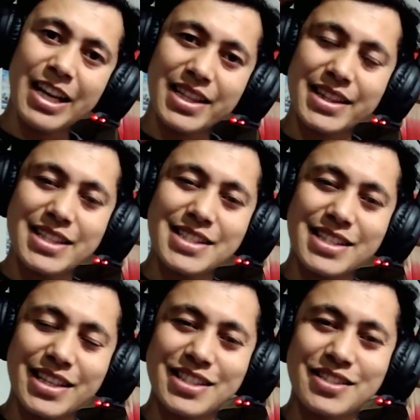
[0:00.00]
this
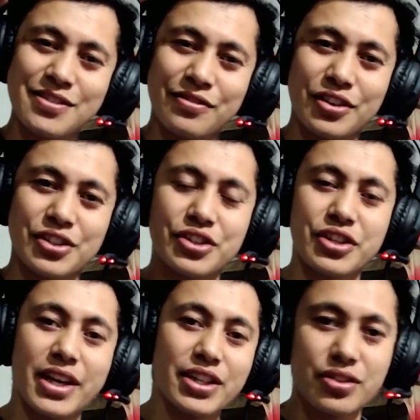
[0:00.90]
is for the
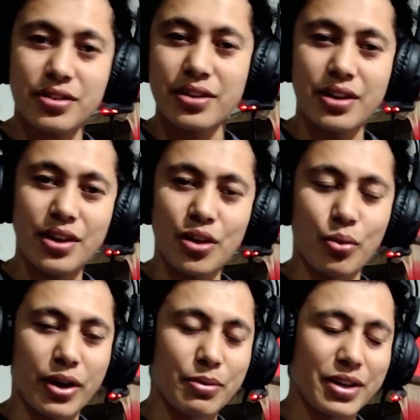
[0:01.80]
director
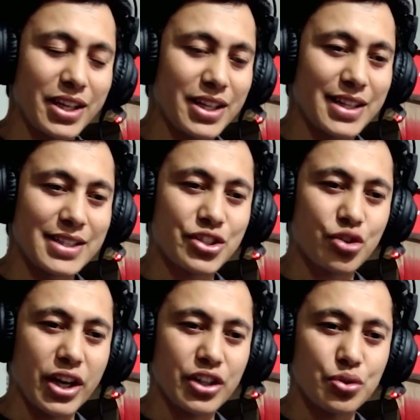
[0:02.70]
whatever he is
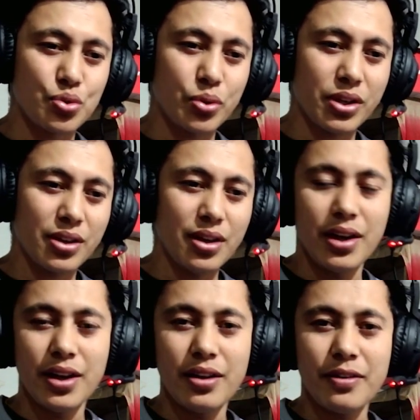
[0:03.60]
trying to doing
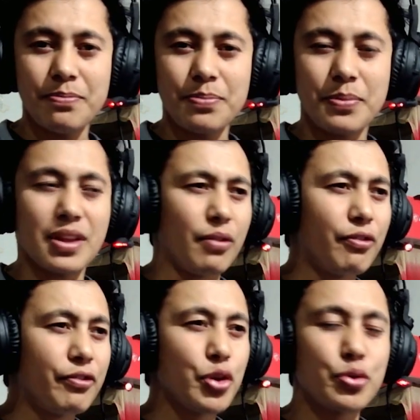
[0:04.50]
a
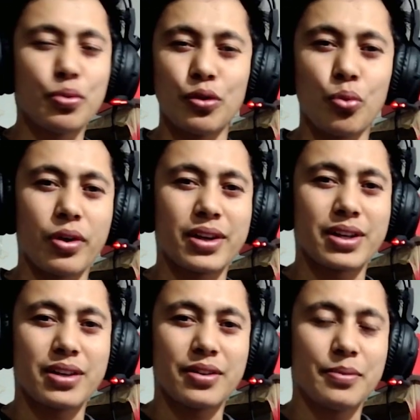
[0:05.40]
beautiful
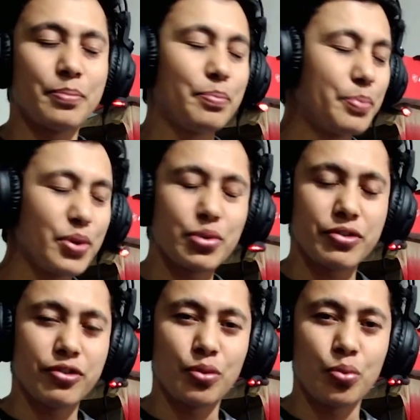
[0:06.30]
work
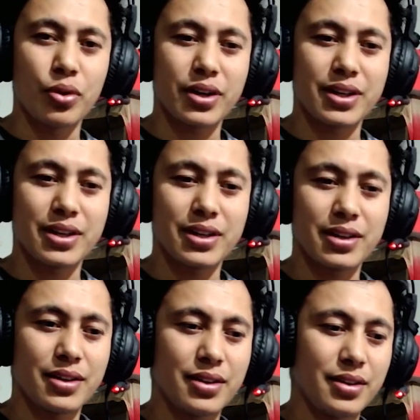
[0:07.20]
beautiful work
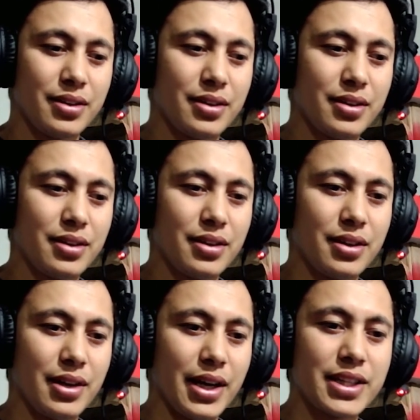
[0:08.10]

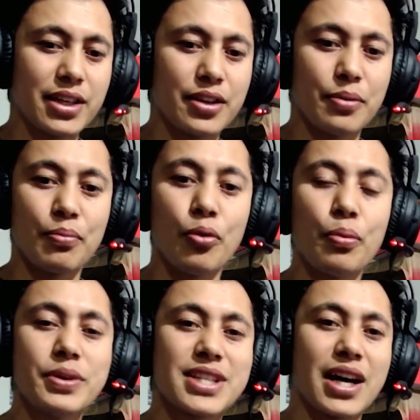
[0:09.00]
i think
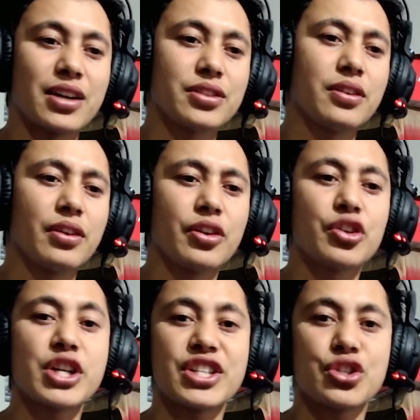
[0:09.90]
movies are the
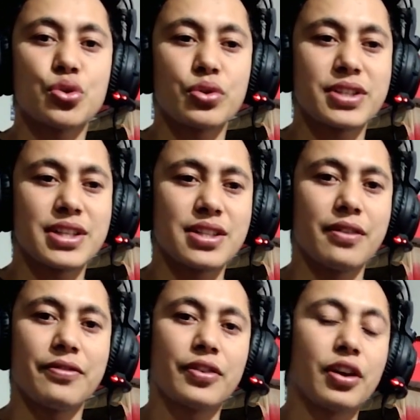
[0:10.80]
great sources
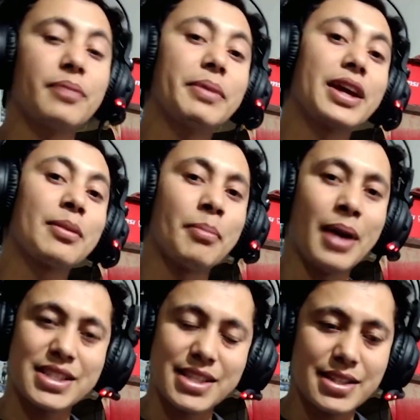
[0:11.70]
of conveying
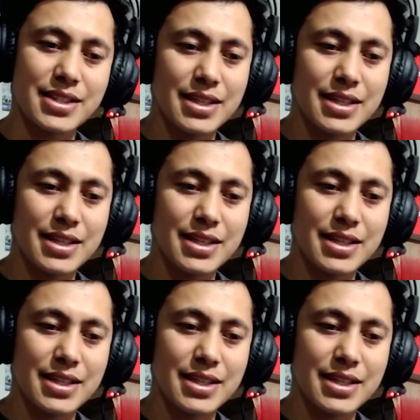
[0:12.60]
message